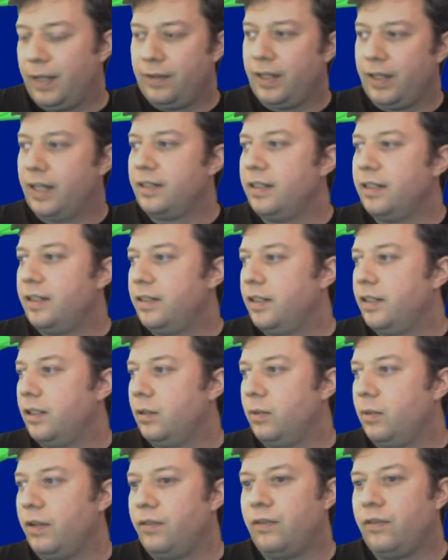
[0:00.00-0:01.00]
that
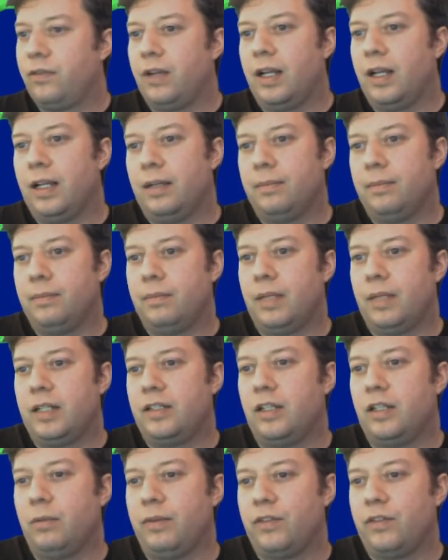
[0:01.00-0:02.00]
until we've
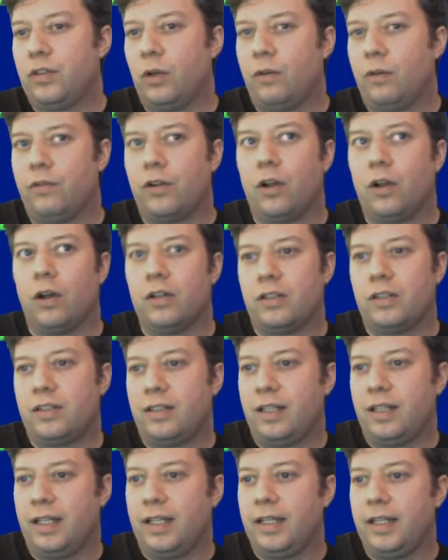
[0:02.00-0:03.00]
sort of got
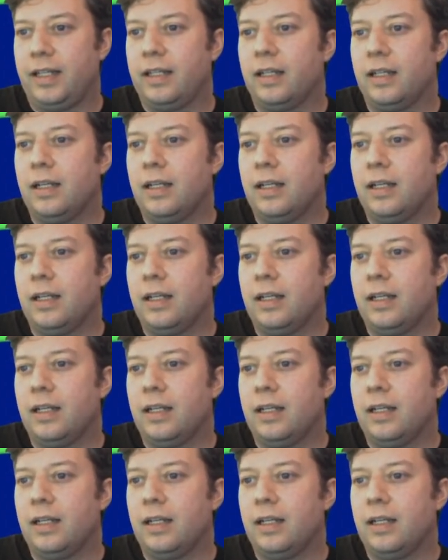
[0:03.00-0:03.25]
the